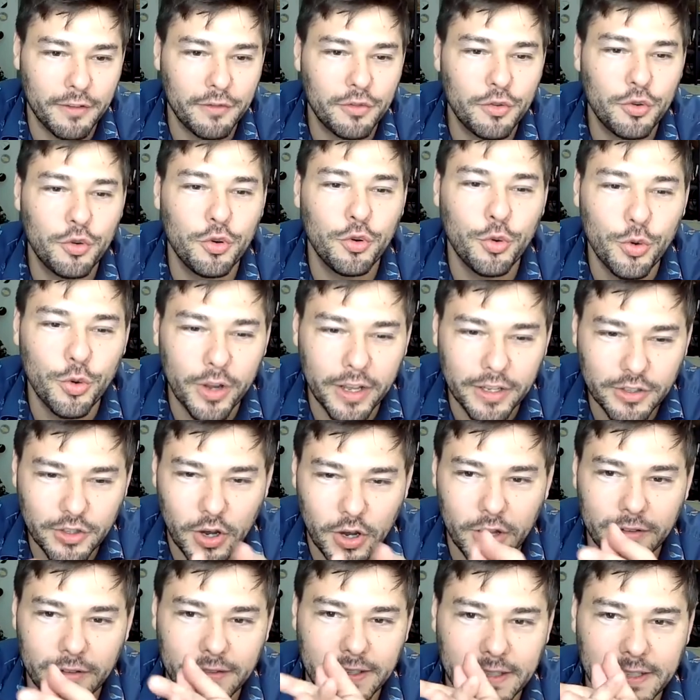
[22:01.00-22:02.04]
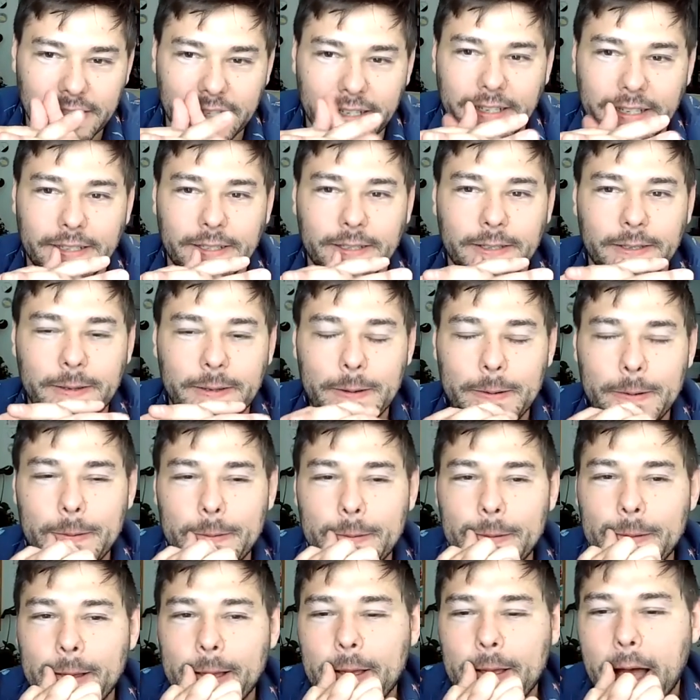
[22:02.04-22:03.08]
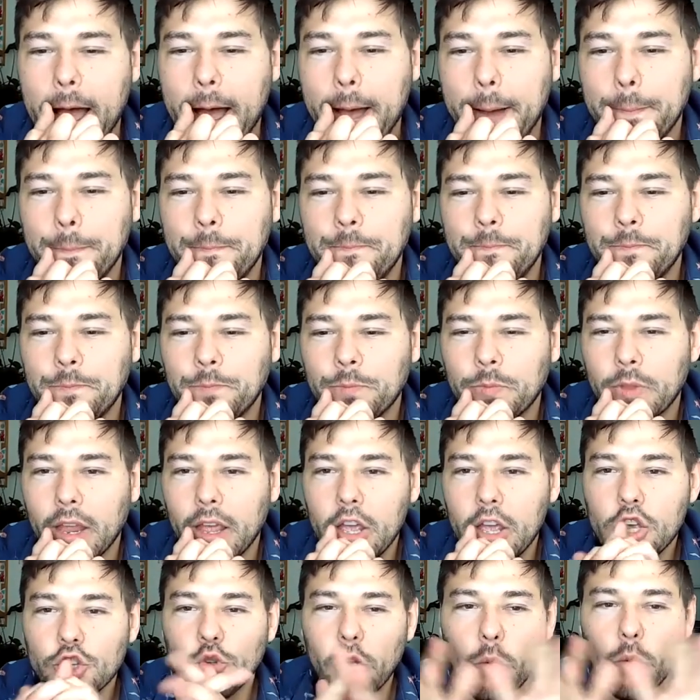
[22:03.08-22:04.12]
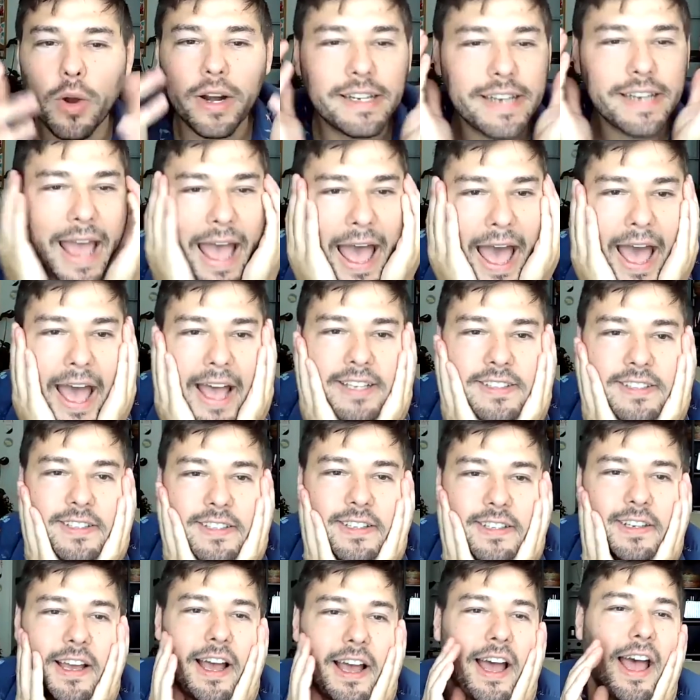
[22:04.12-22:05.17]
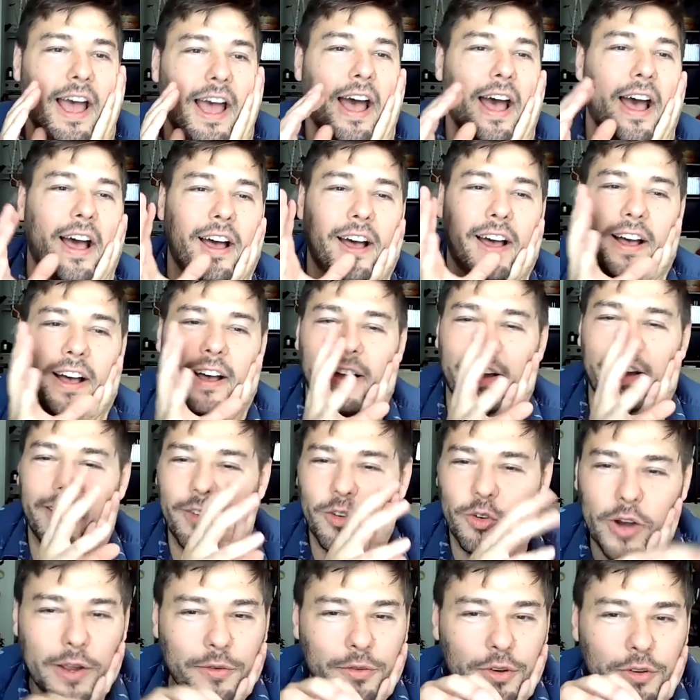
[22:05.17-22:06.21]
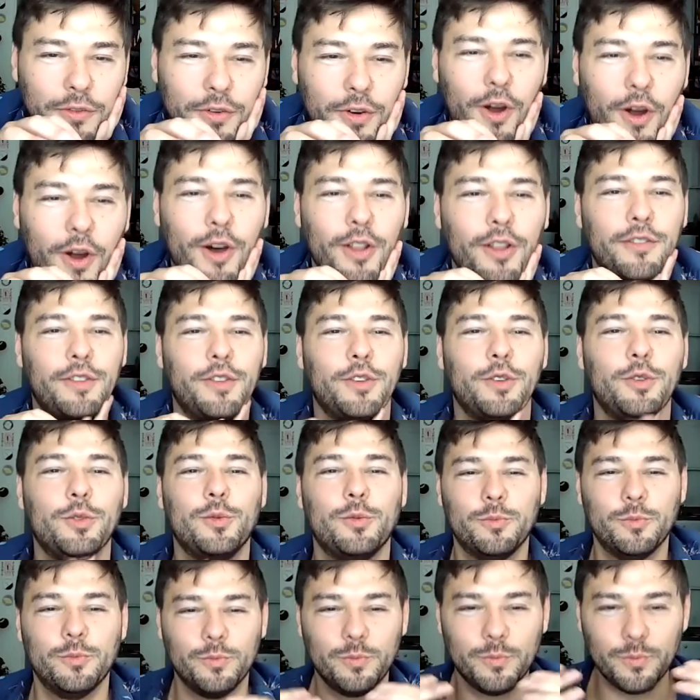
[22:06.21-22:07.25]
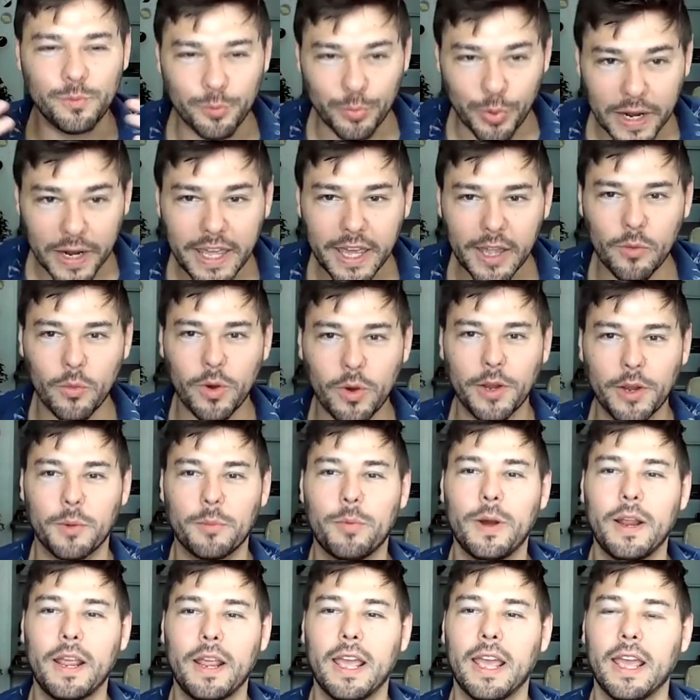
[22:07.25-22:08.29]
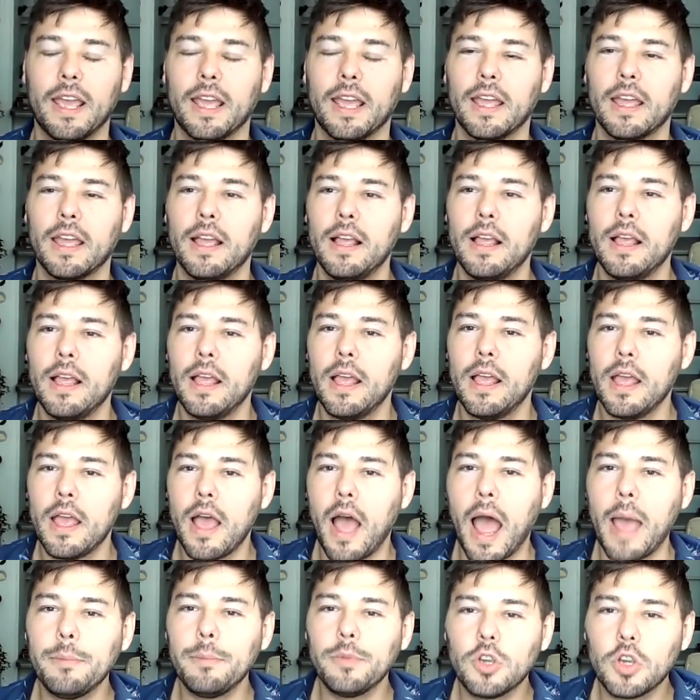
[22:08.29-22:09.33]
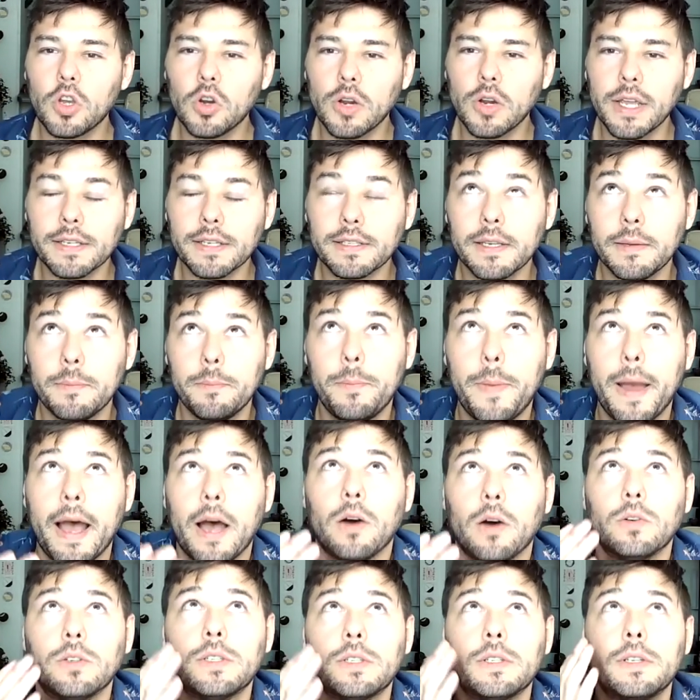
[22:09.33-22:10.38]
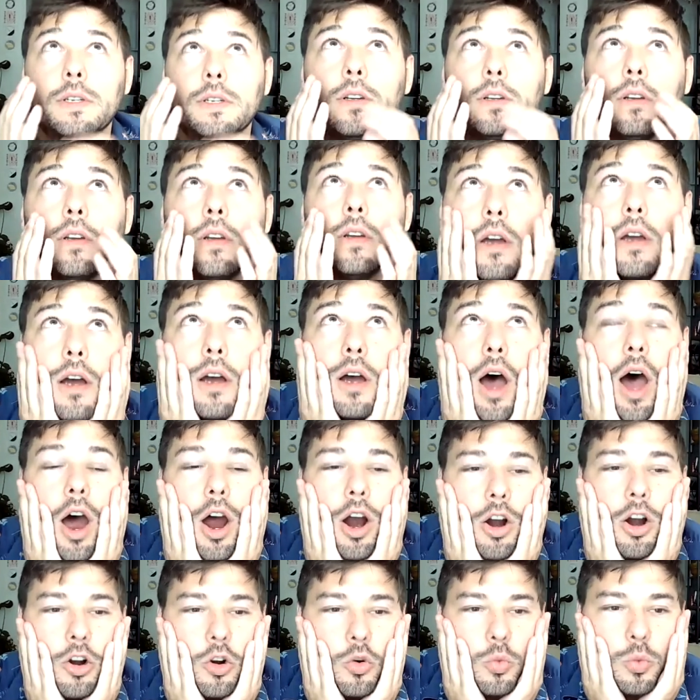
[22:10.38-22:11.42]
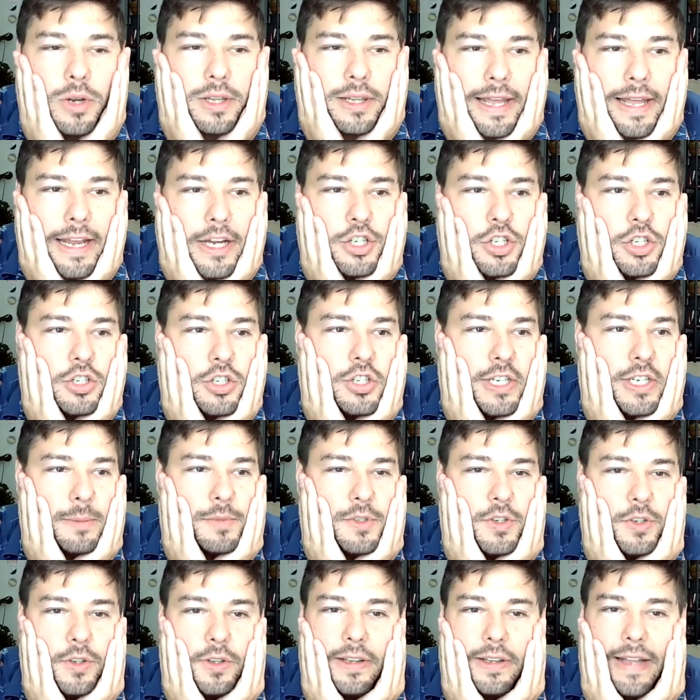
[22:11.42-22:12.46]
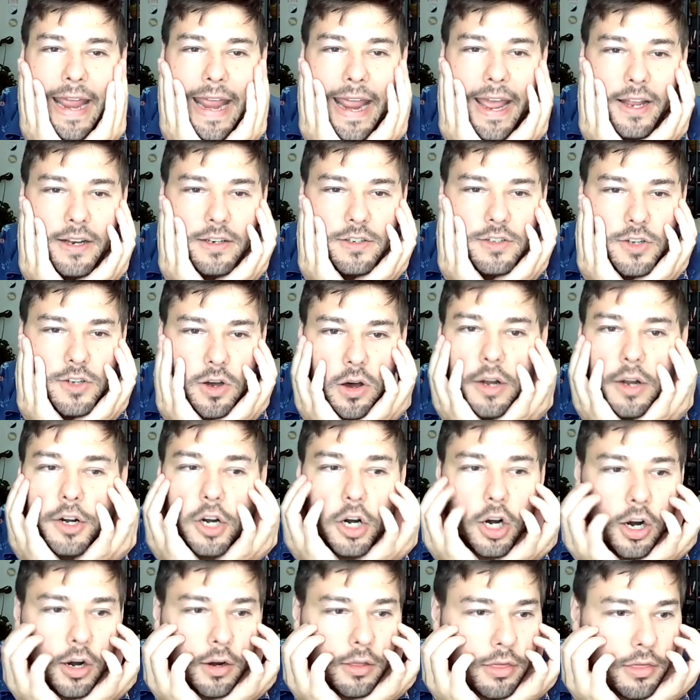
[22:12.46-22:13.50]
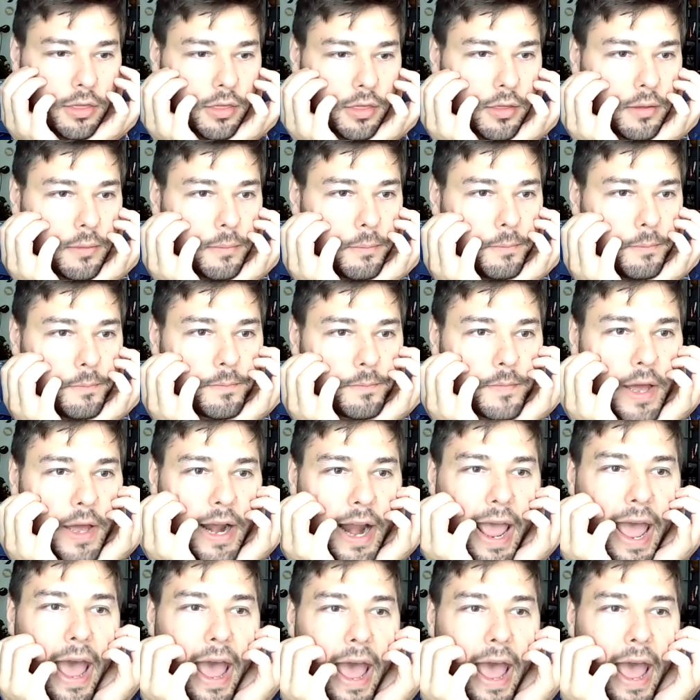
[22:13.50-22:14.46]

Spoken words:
of who is all of these things. So I wanted to ask, grateful for all of you bringing what you're bringing. I'm curious about our relationship to land on Earth, and